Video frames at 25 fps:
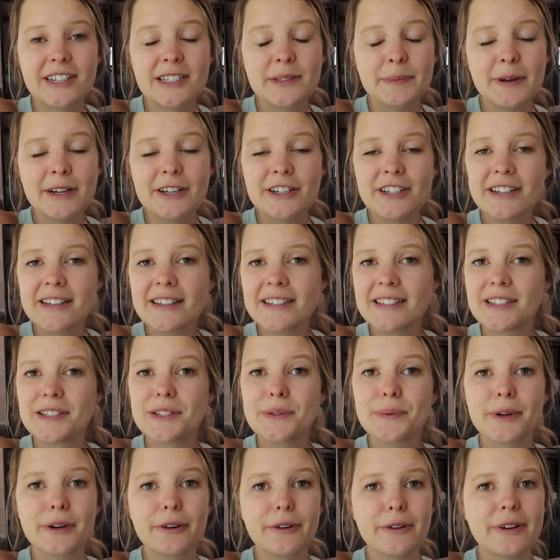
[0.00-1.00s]
especially
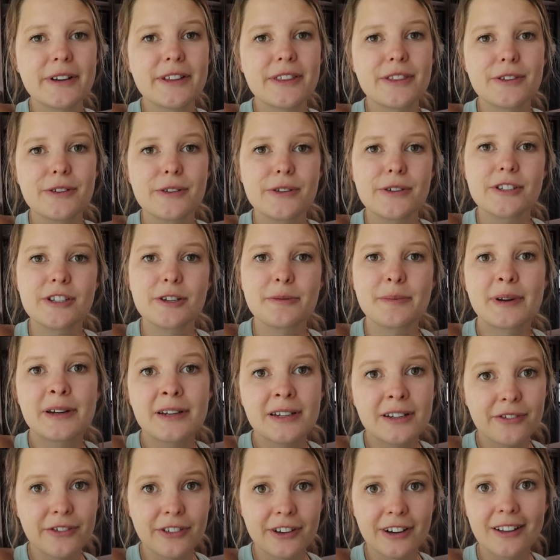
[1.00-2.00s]
since we're going through so many
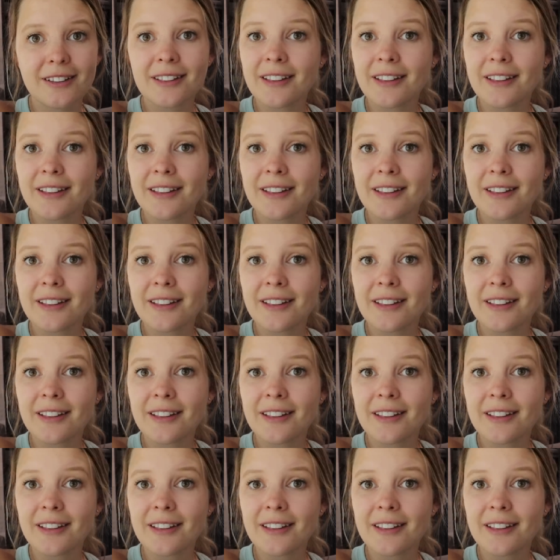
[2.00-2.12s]
different